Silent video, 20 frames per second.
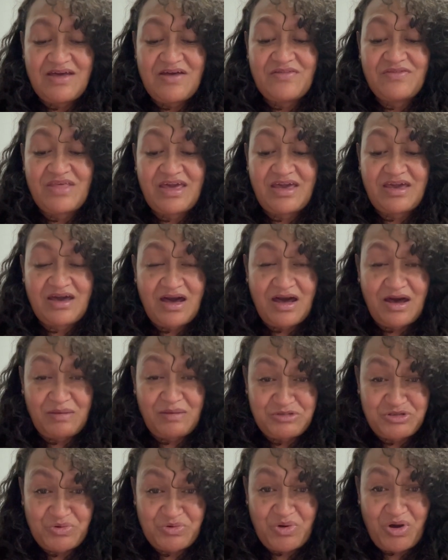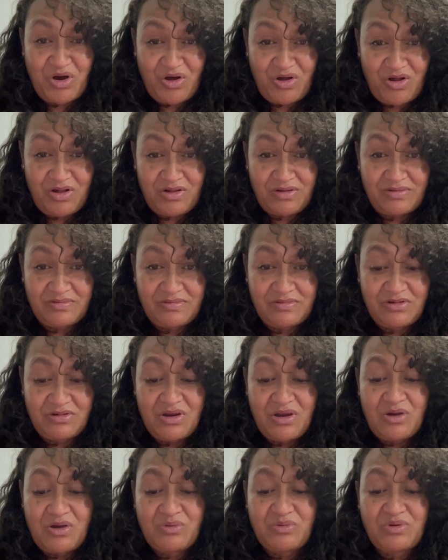They come to all,
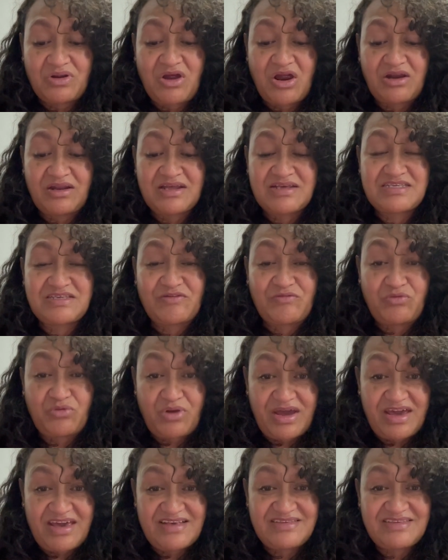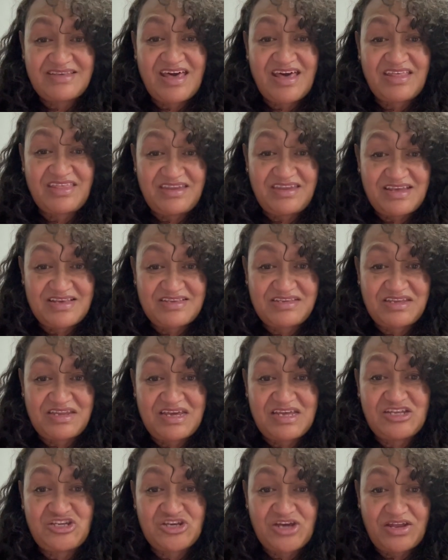regardless of race,
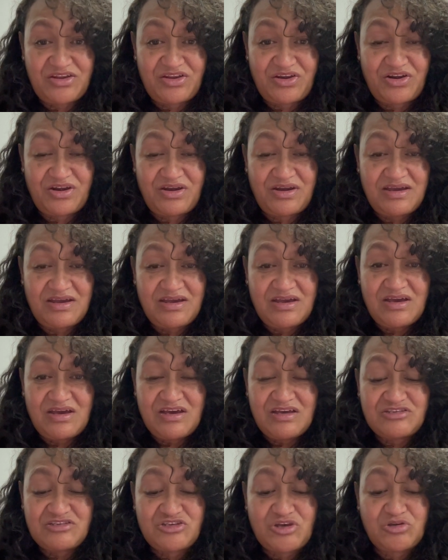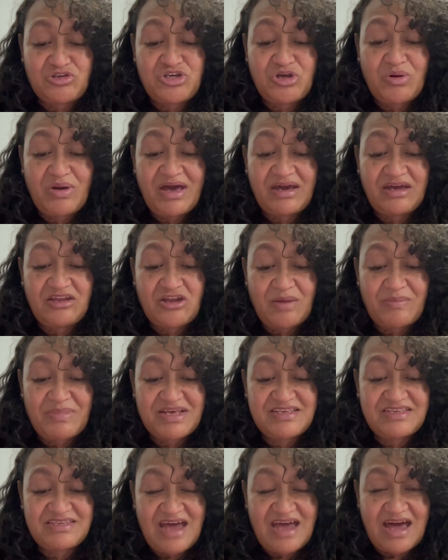ethnicity, gender, socioeconomic
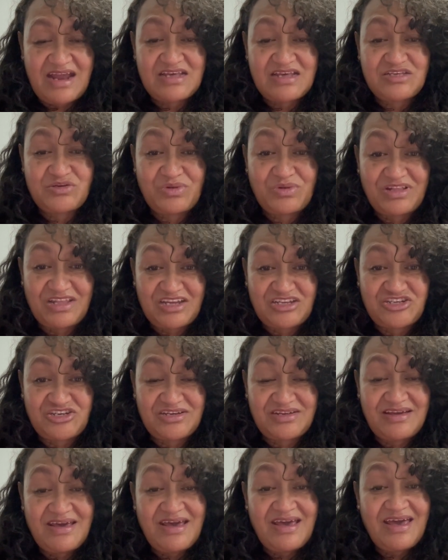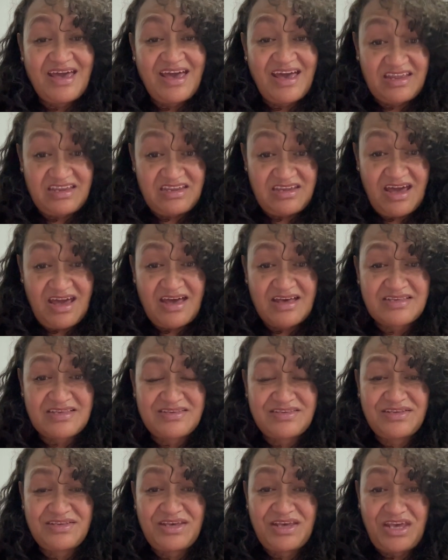status, religion, and
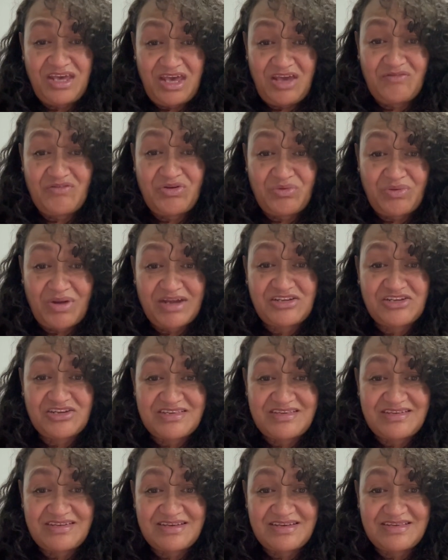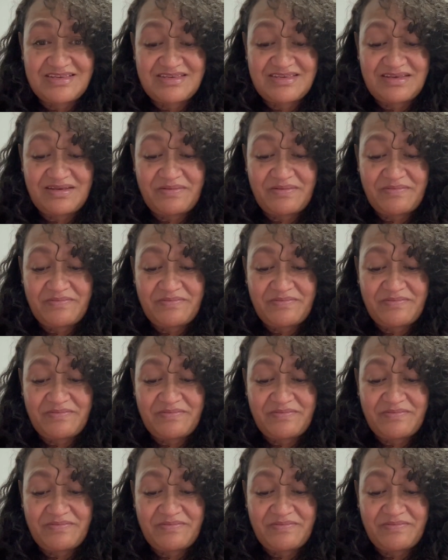yes, even righteousness.